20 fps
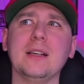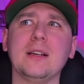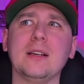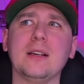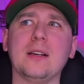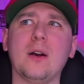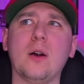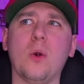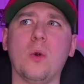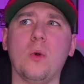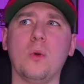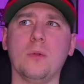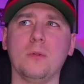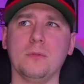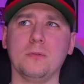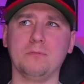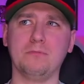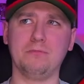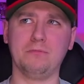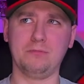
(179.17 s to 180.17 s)

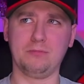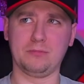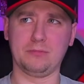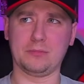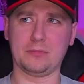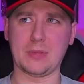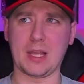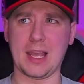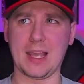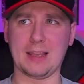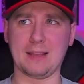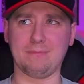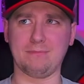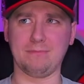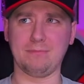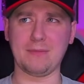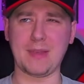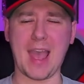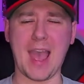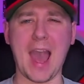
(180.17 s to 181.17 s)
whole, like,
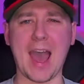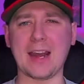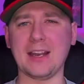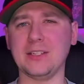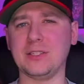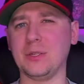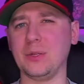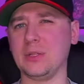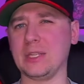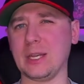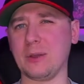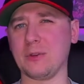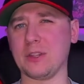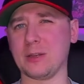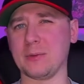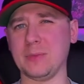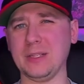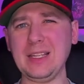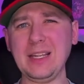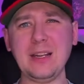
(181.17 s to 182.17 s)
attitude thing with
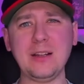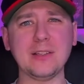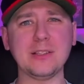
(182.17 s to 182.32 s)
him a little